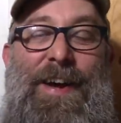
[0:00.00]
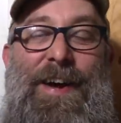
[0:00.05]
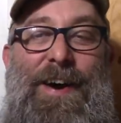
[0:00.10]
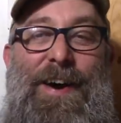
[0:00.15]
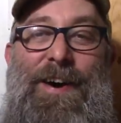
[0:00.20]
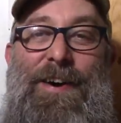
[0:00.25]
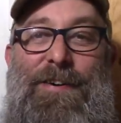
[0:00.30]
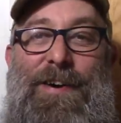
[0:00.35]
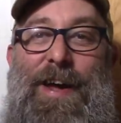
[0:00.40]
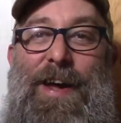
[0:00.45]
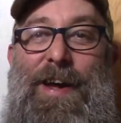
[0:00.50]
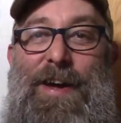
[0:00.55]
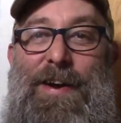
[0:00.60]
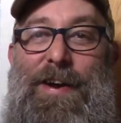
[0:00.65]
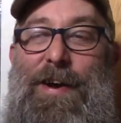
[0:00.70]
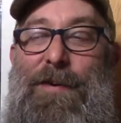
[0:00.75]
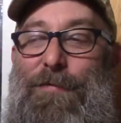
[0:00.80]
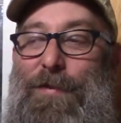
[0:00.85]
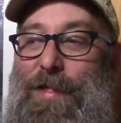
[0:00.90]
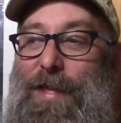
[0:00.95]
okay,
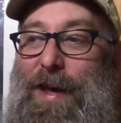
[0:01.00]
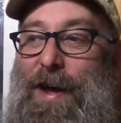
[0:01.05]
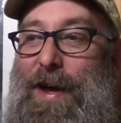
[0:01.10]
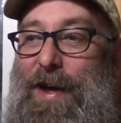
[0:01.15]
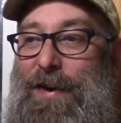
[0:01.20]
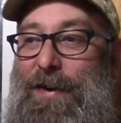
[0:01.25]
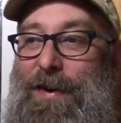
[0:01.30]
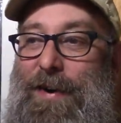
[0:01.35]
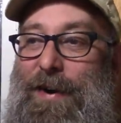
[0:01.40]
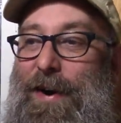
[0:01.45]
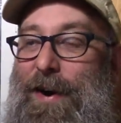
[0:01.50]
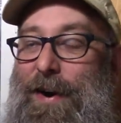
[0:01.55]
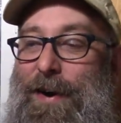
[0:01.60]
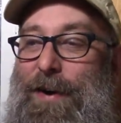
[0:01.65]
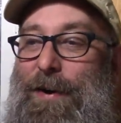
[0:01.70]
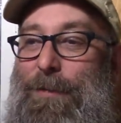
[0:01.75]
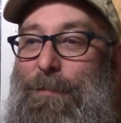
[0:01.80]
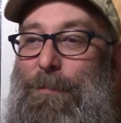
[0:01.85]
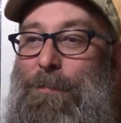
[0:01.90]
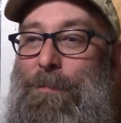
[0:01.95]
enough of that.
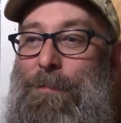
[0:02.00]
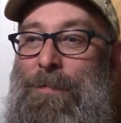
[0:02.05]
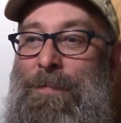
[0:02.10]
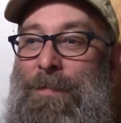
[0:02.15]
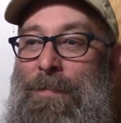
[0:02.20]
Um,